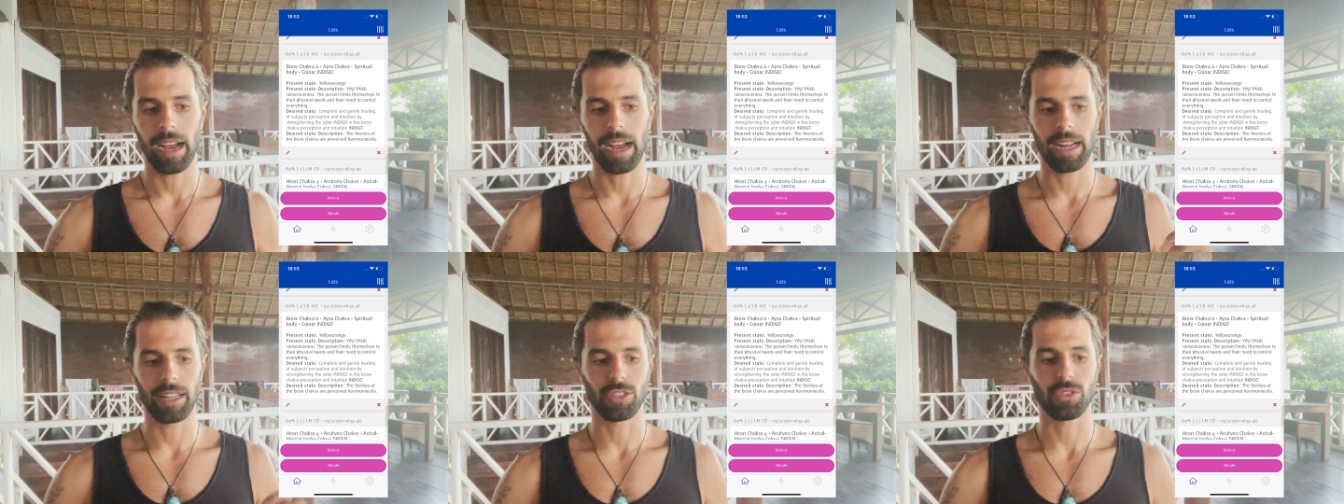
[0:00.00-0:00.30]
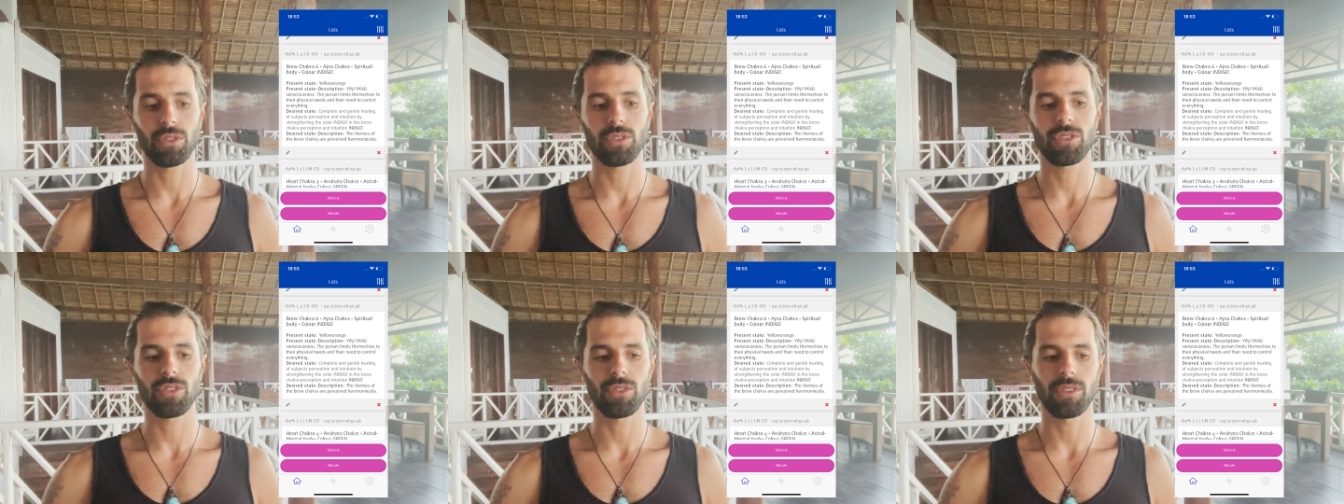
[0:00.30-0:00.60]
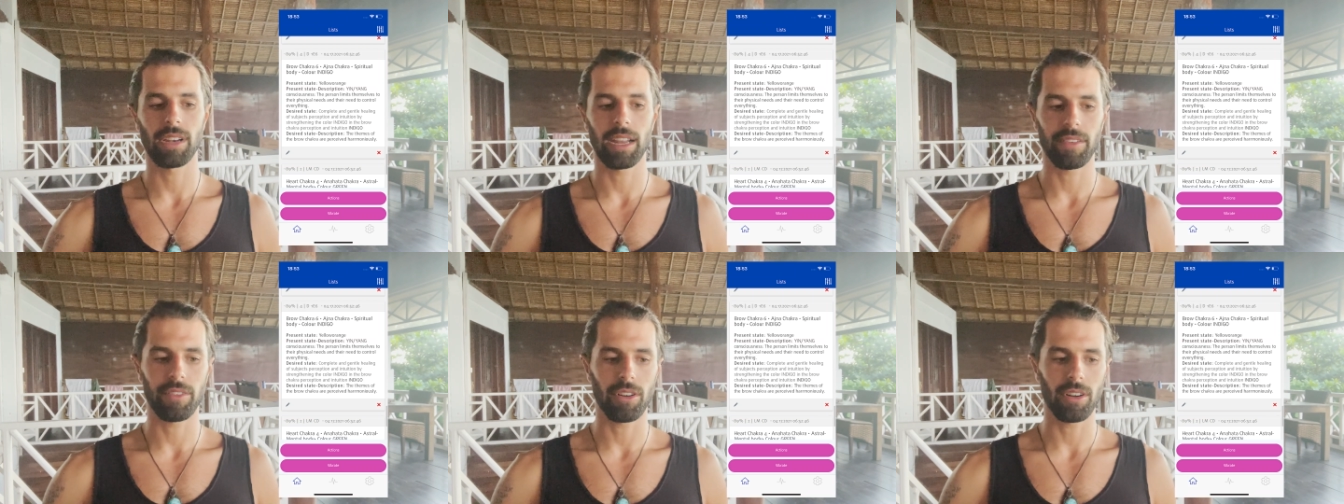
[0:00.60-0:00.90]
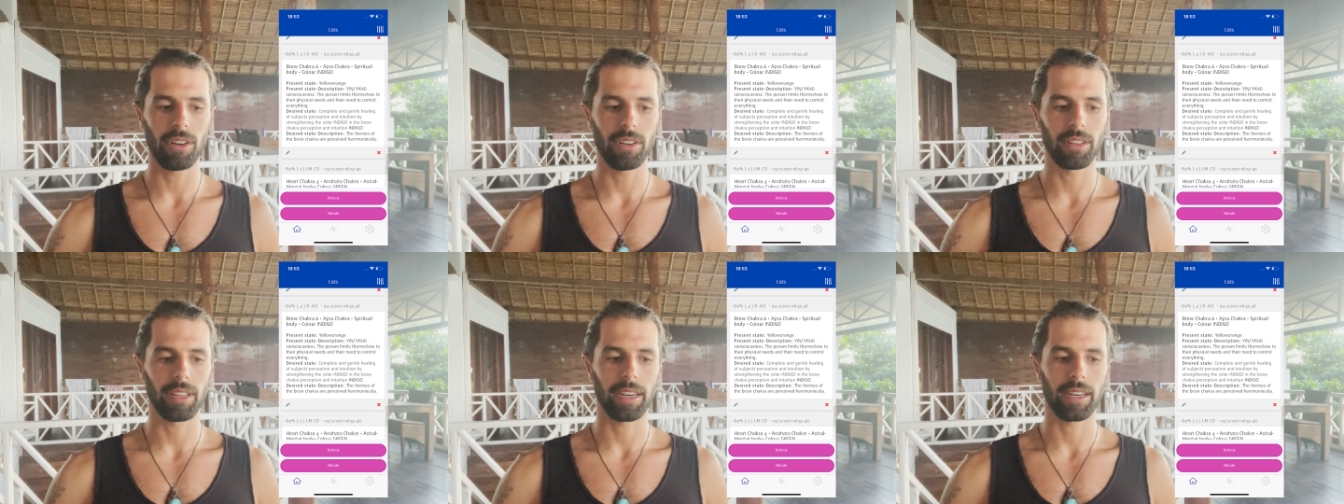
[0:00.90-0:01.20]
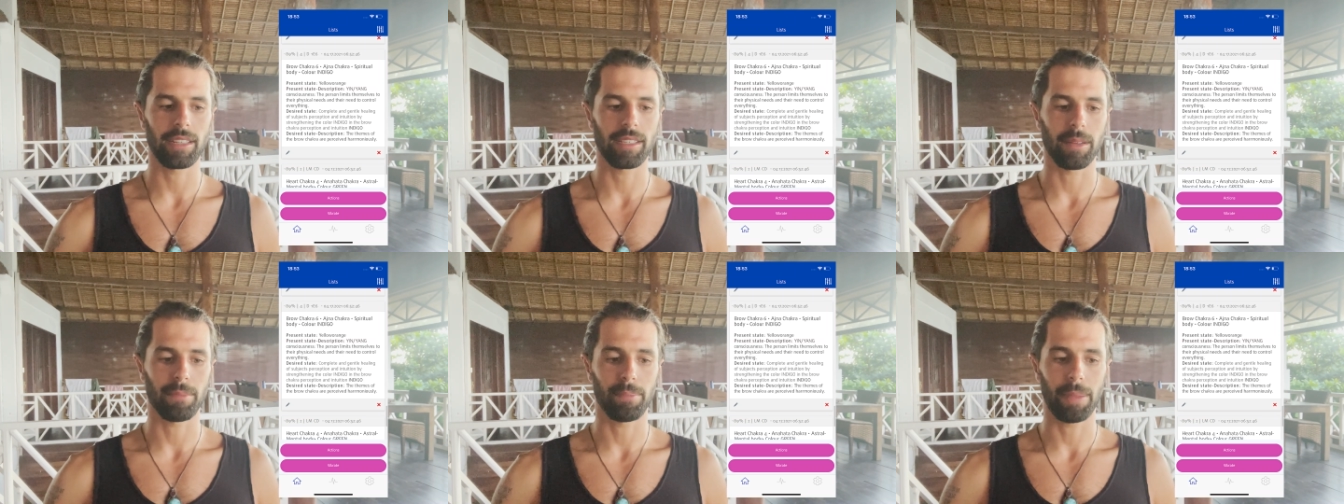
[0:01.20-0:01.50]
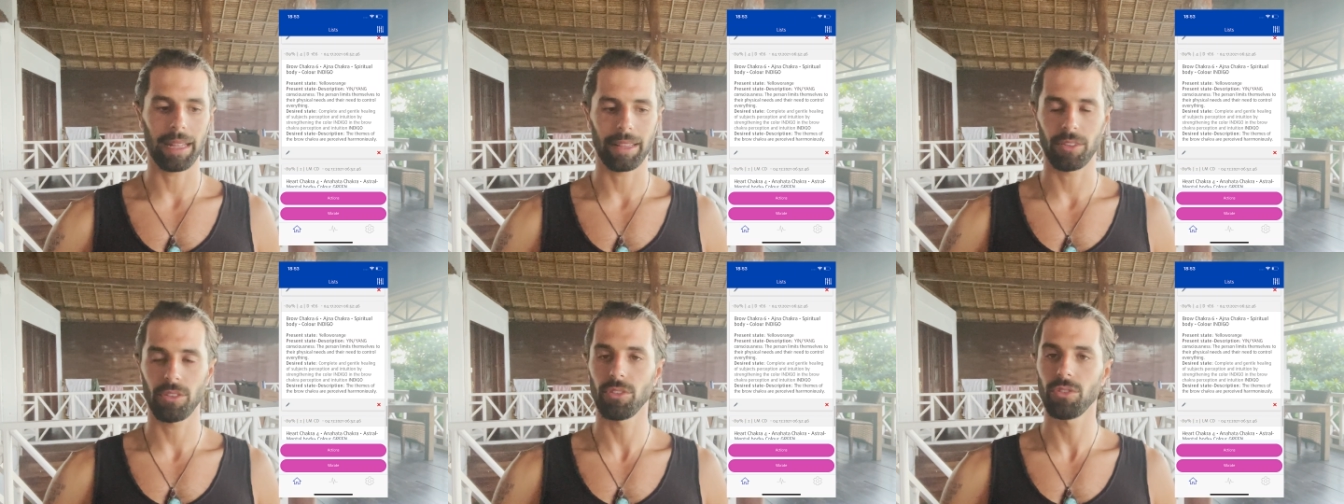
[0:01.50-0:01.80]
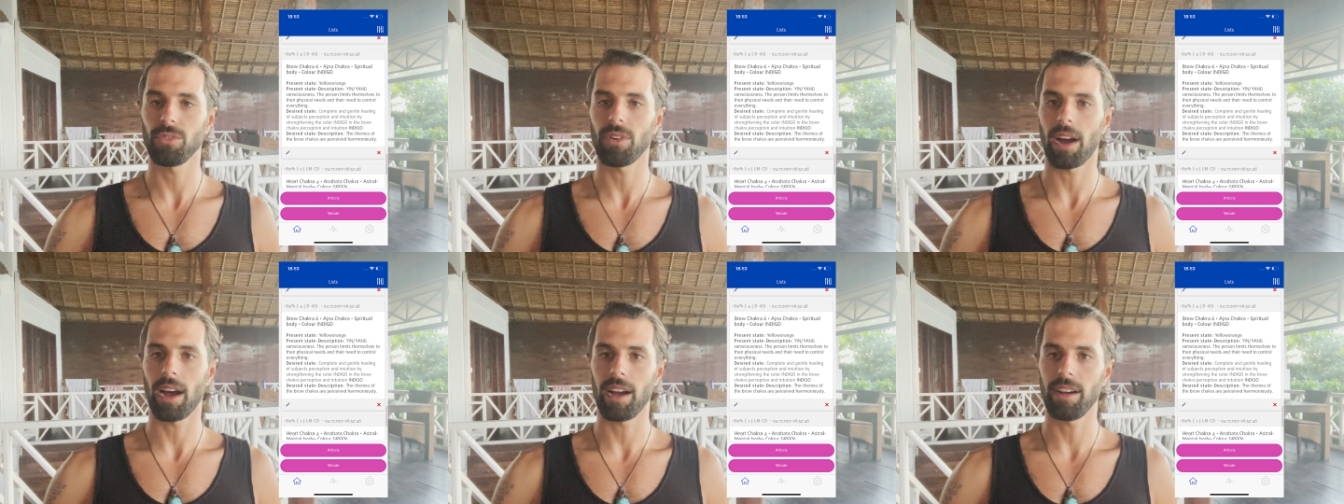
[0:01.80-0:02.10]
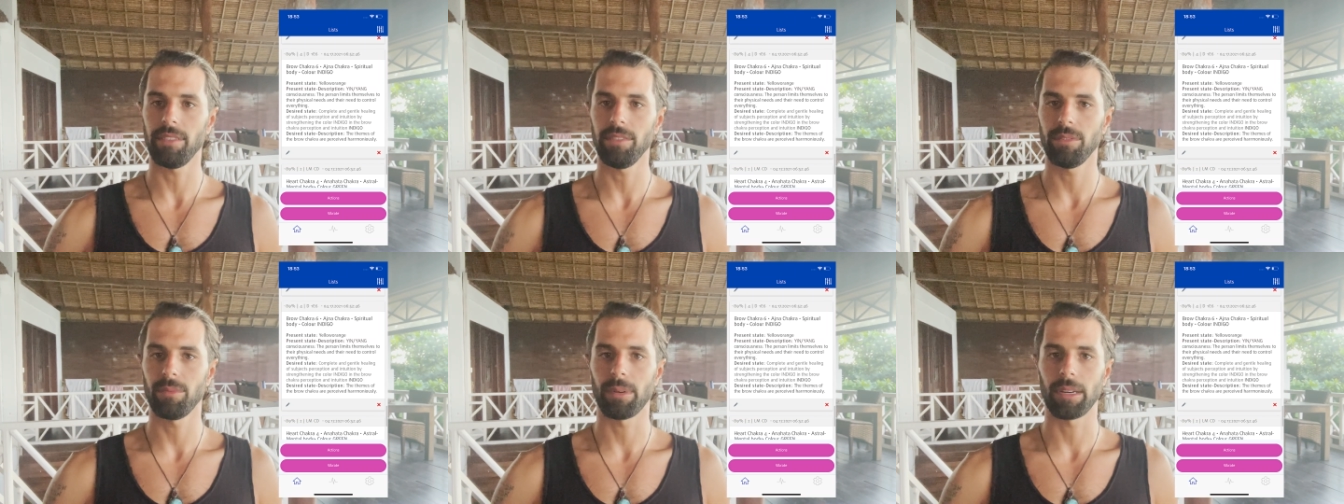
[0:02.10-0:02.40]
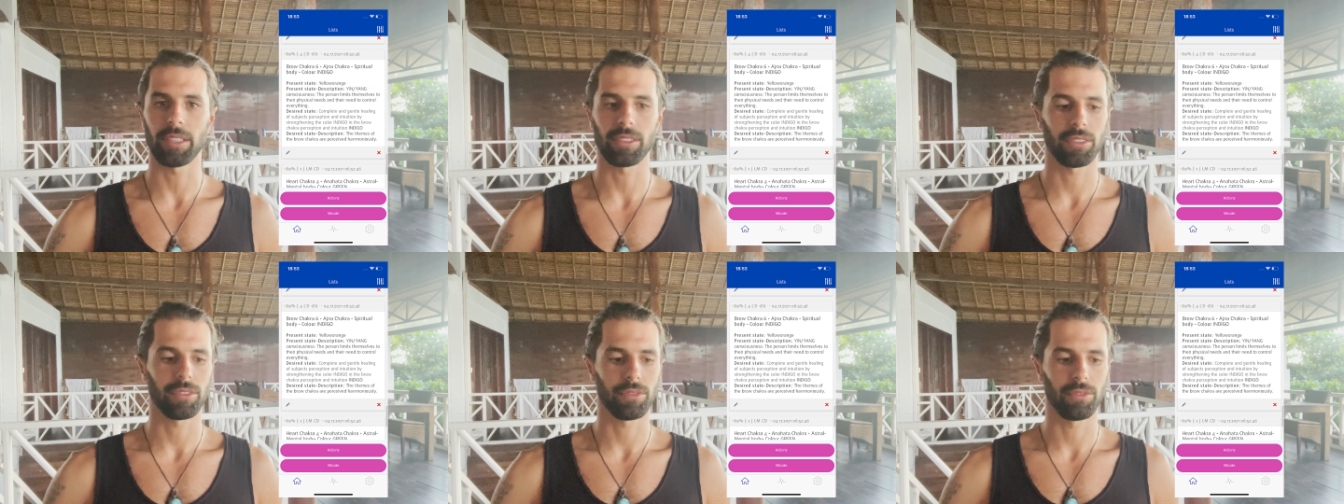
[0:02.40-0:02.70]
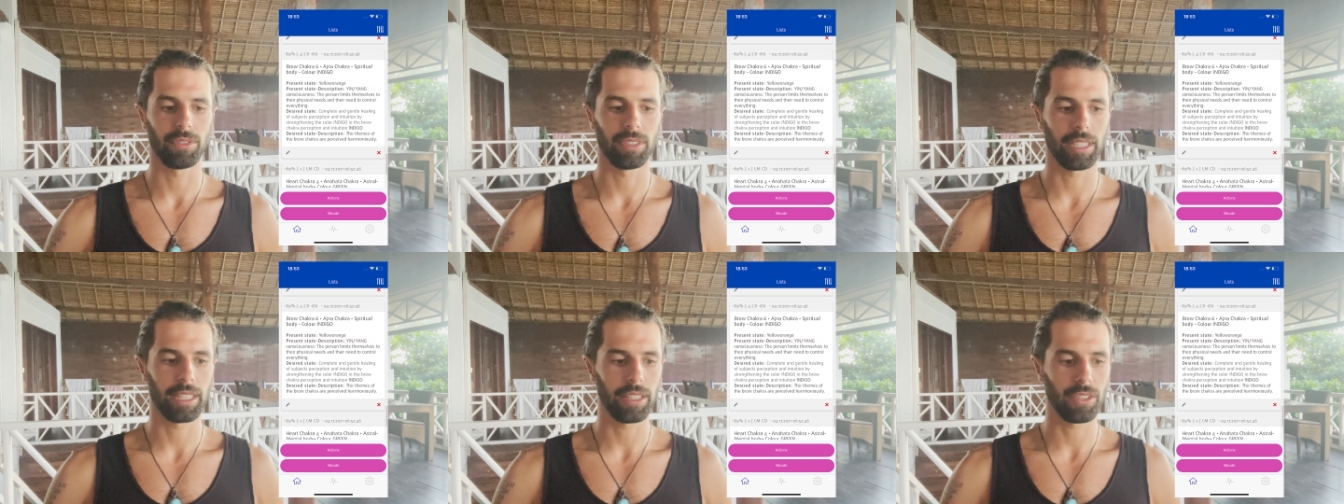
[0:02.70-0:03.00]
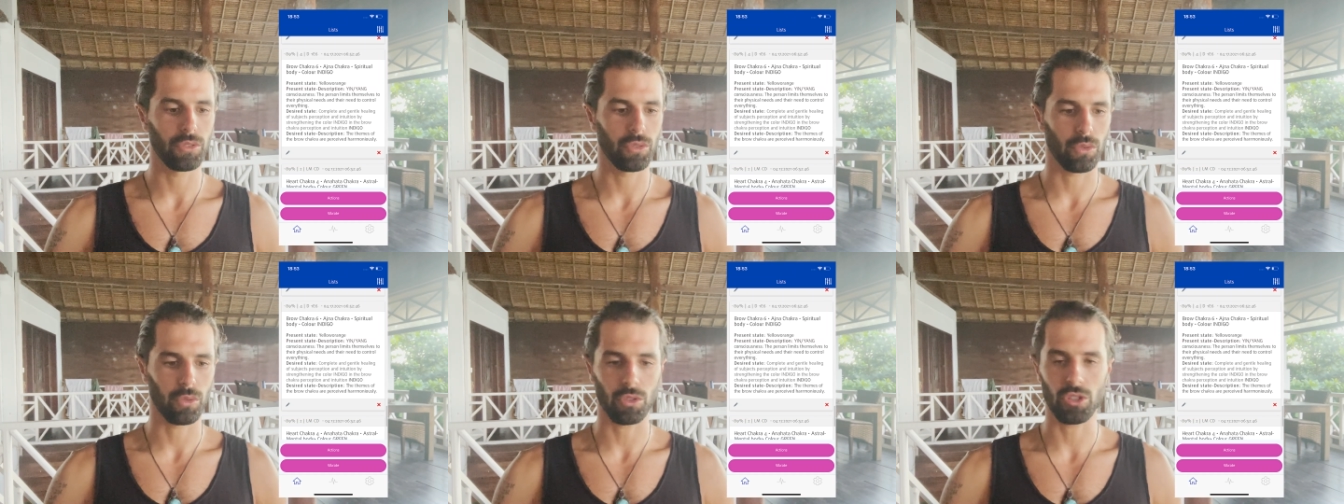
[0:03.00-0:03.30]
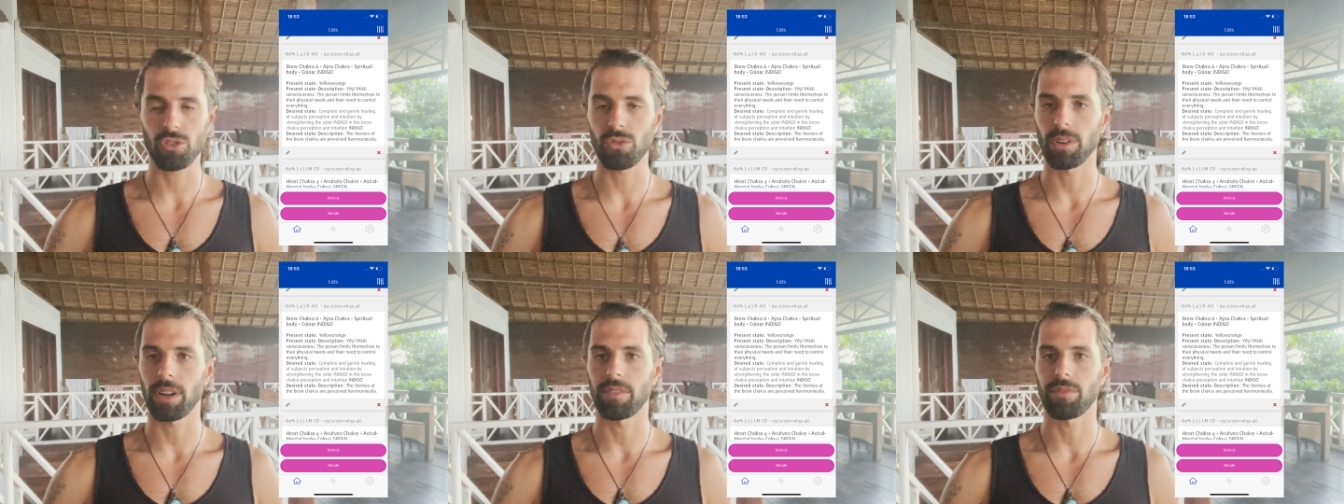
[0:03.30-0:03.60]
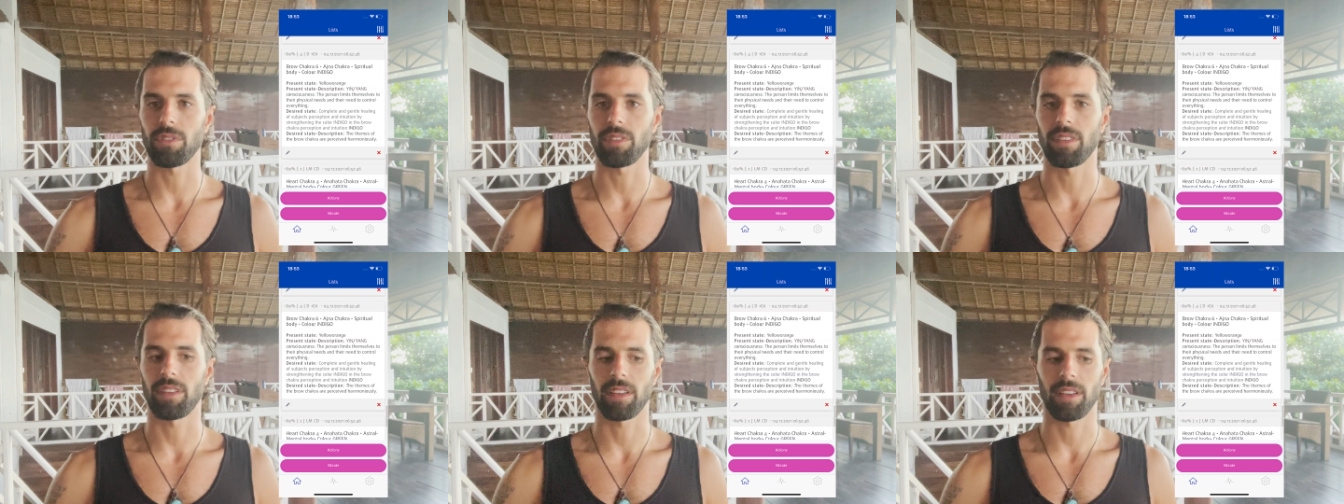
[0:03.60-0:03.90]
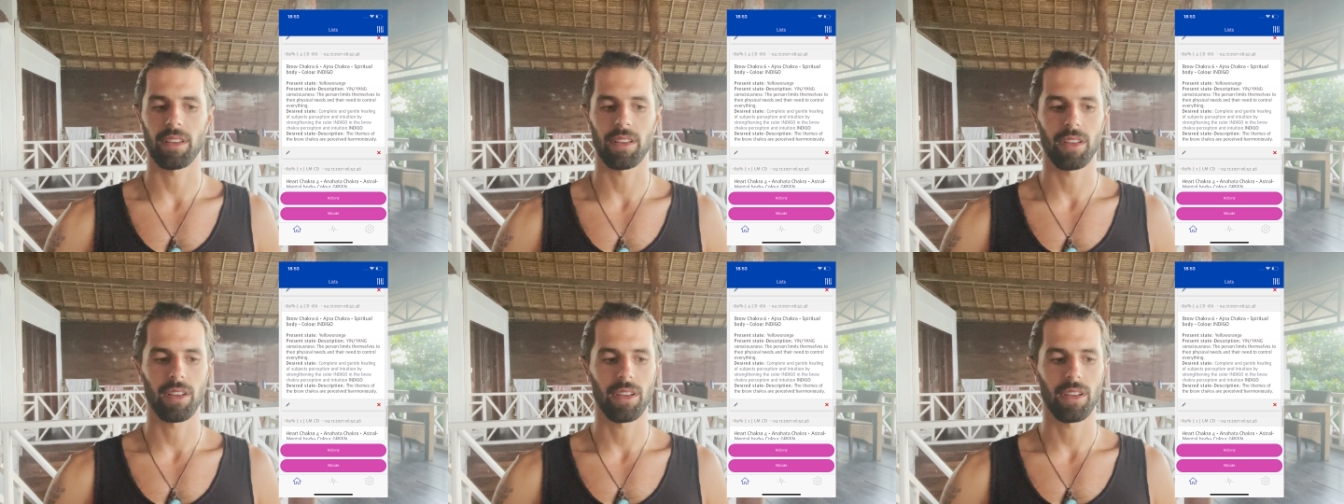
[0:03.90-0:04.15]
at your soul level, there is a pattern you have about needing to control everything.